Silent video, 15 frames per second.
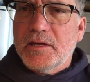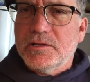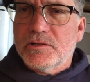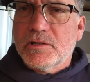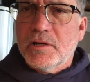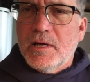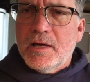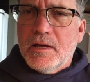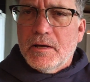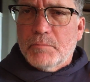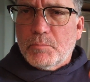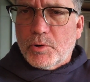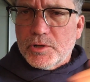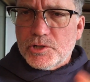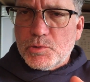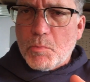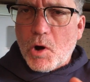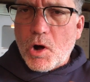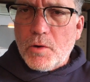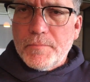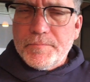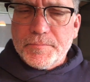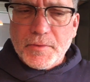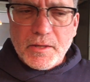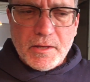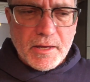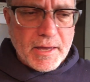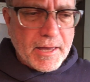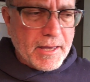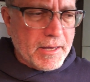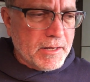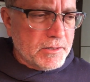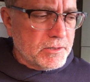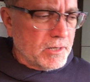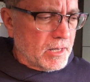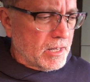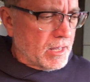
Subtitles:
is pretty small, and